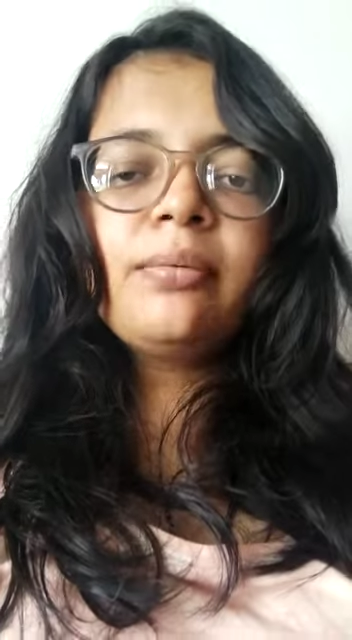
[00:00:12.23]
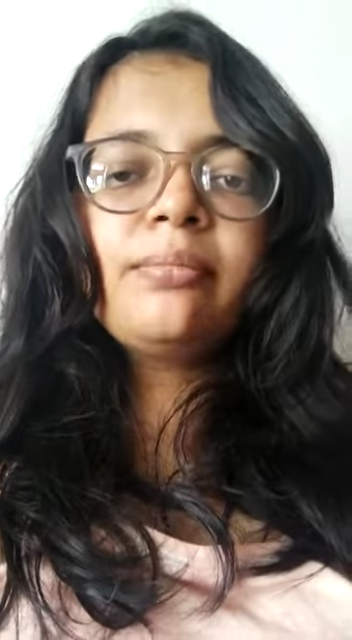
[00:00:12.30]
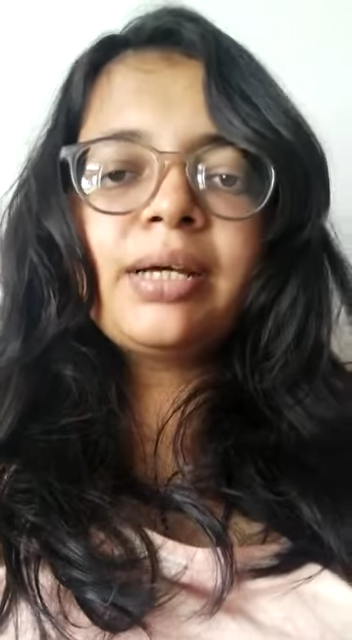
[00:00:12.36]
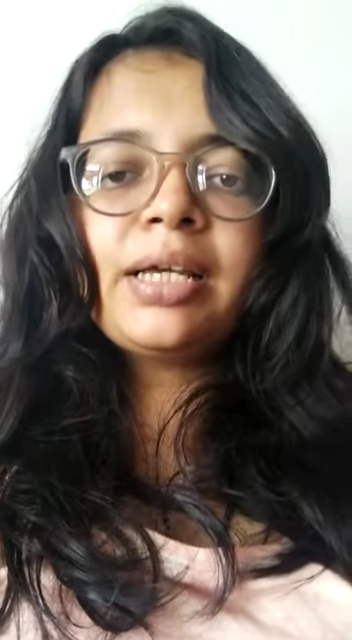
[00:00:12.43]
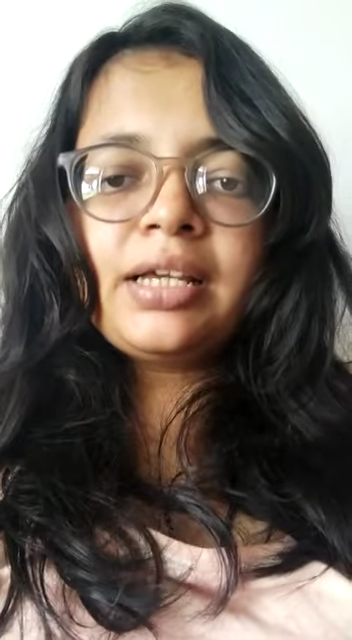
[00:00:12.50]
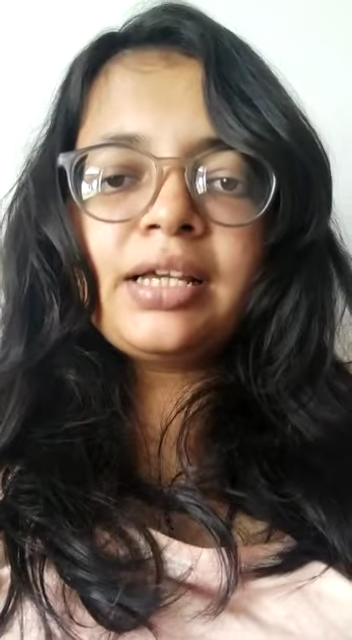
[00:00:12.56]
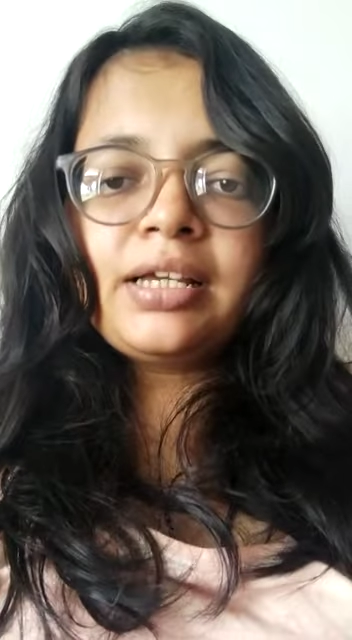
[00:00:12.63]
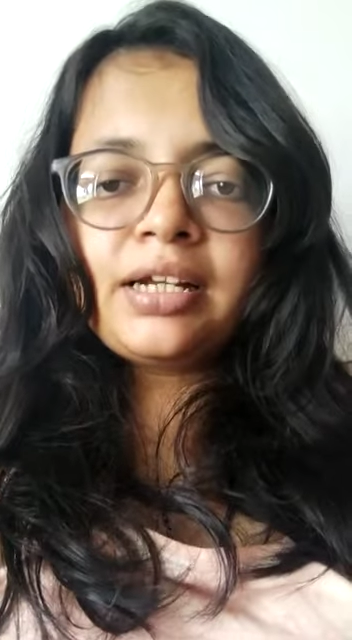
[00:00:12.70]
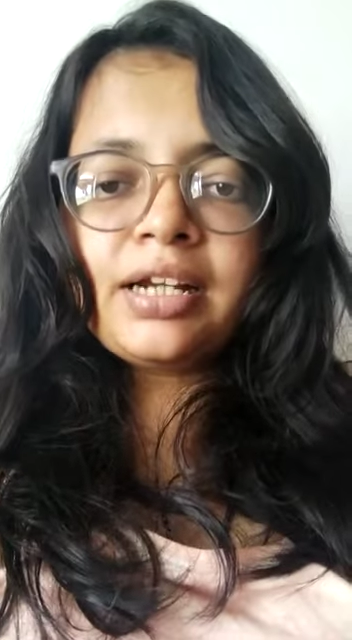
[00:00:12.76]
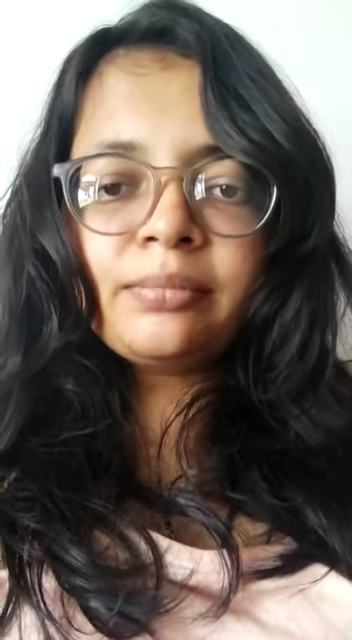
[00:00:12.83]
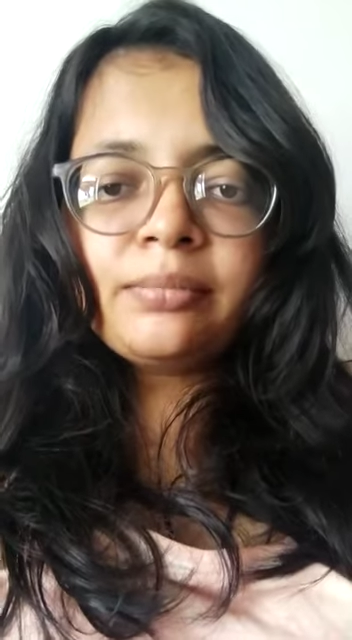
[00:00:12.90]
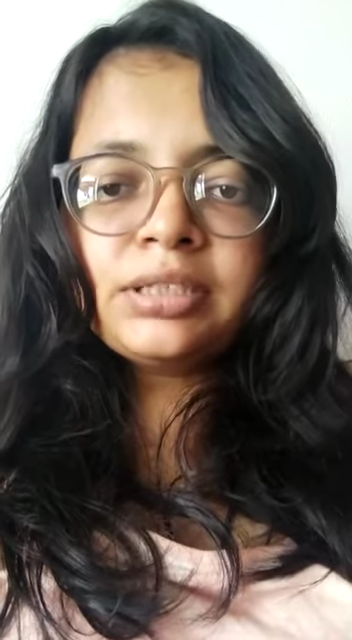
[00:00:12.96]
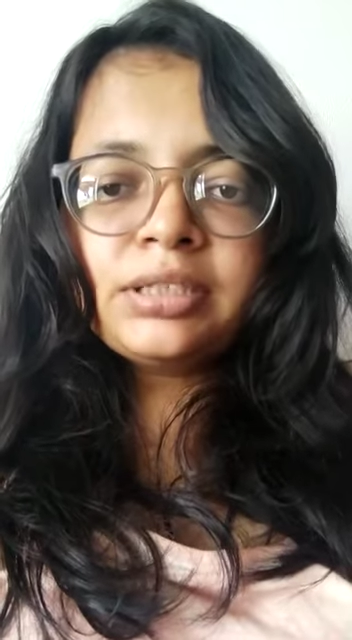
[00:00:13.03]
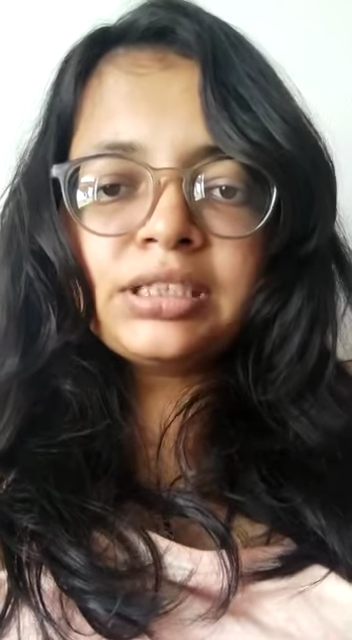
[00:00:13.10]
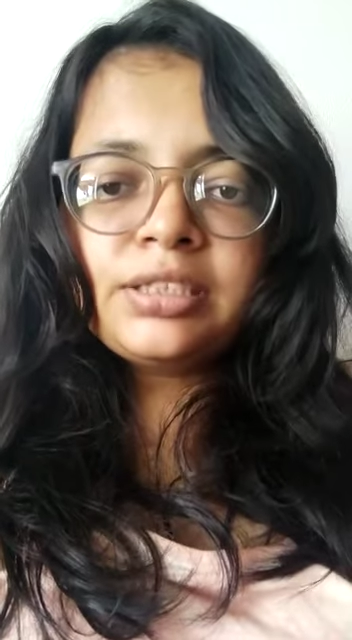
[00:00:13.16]
My
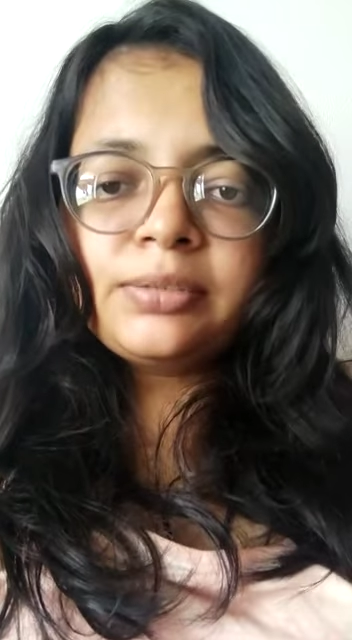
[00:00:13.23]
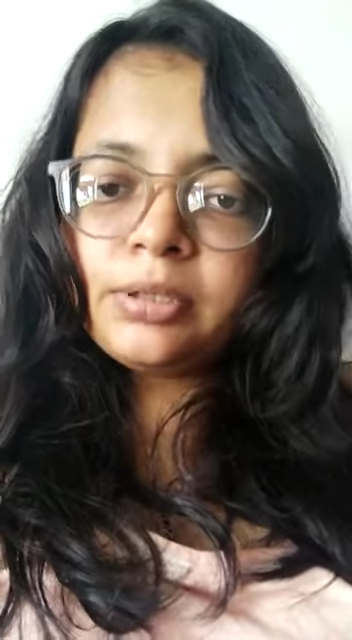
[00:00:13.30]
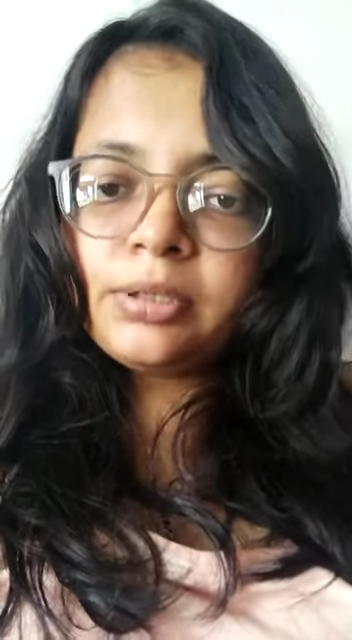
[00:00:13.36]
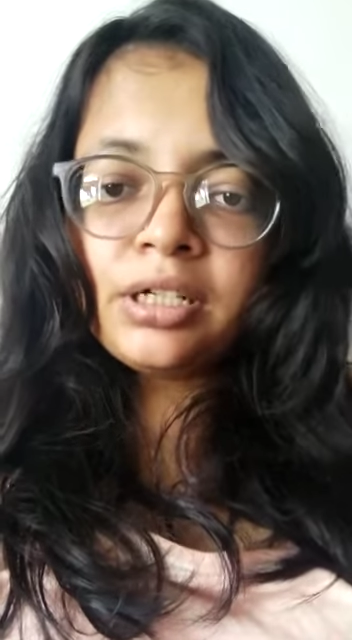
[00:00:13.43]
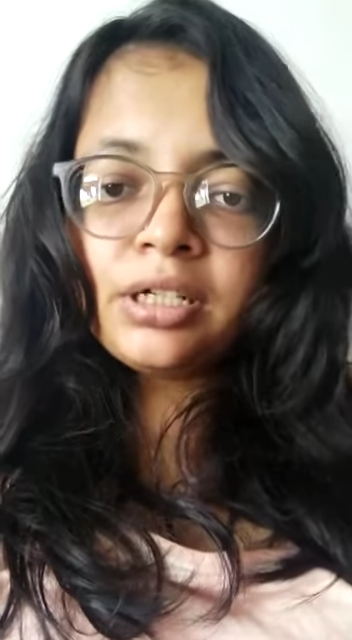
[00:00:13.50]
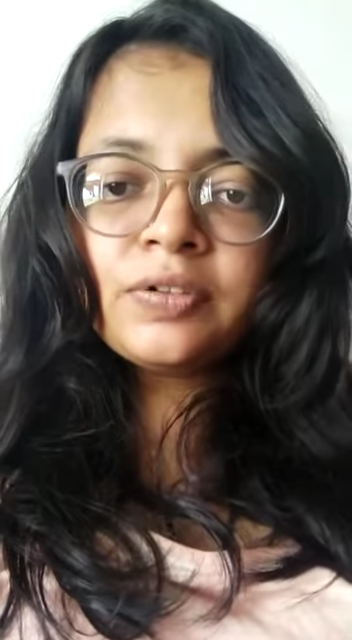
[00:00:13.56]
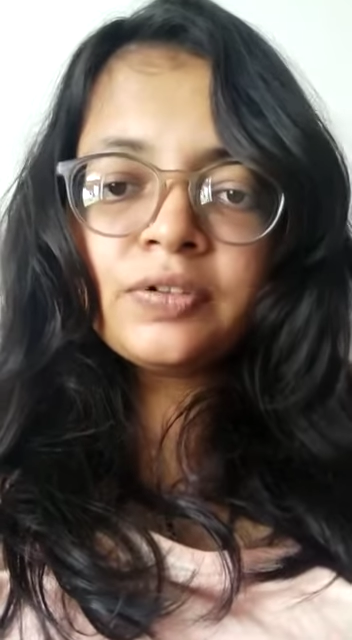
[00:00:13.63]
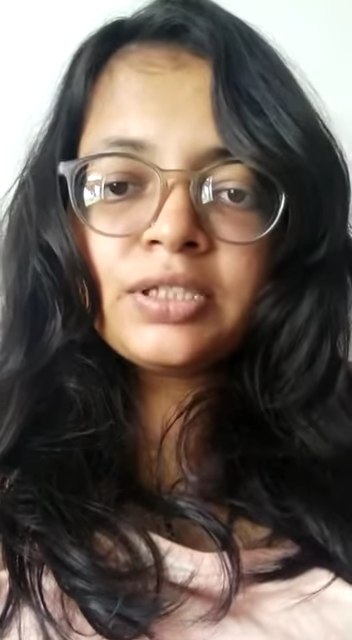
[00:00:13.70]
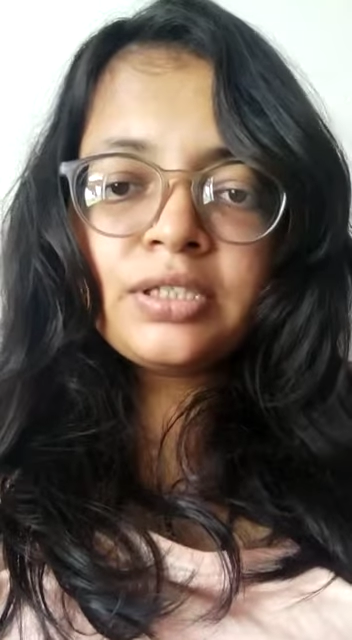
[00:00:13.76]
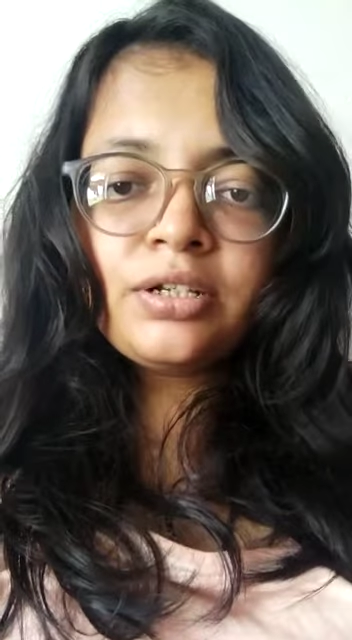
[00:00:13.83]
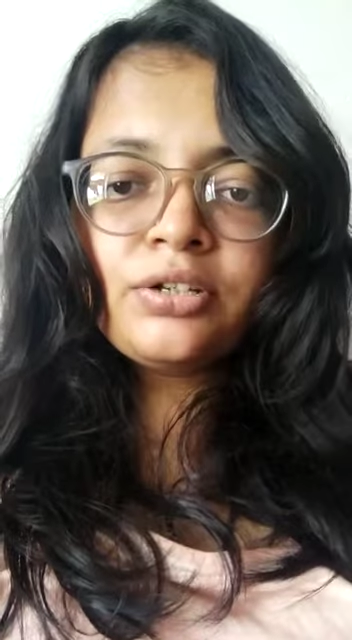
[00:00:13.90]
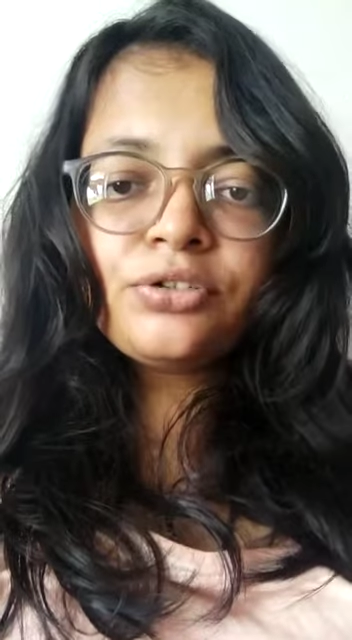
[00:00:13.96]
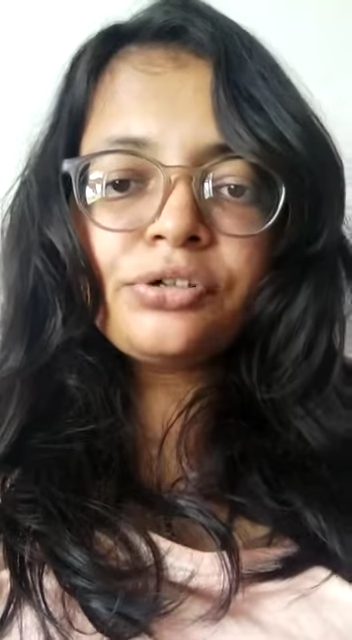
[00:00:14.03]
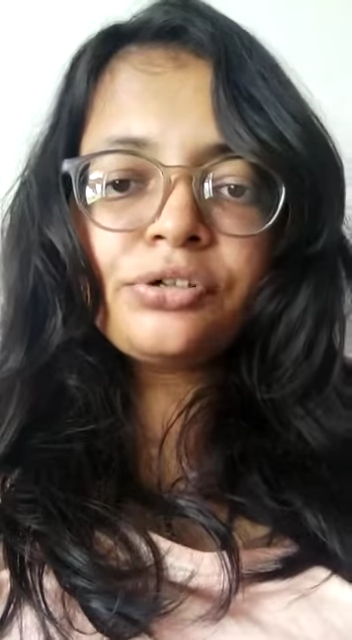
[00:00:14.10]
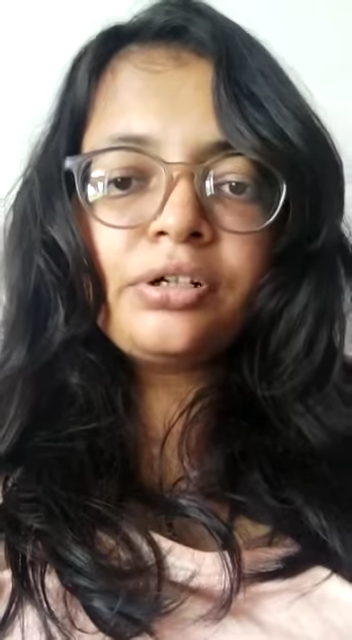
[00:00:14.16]
grammar,
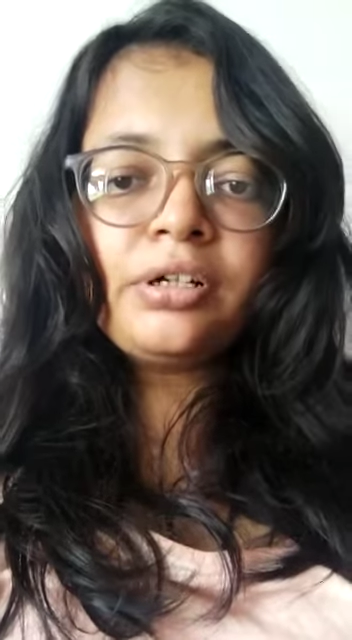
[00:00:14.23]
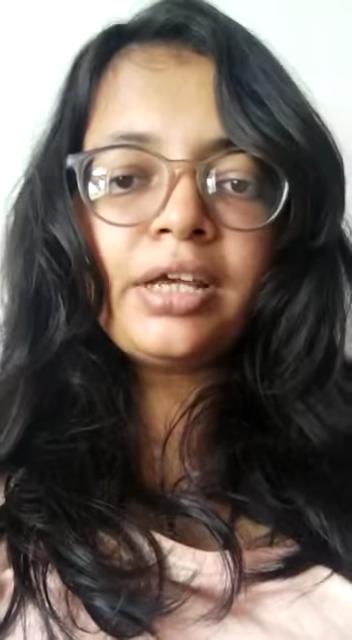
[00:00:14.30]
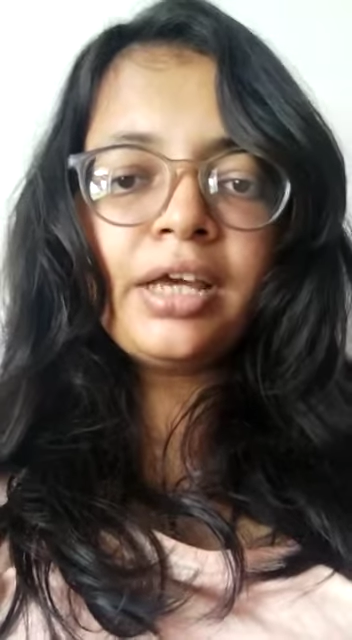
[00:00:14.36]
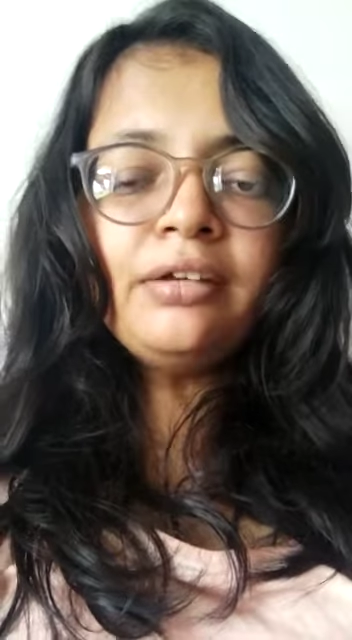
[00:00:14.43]
pronunciation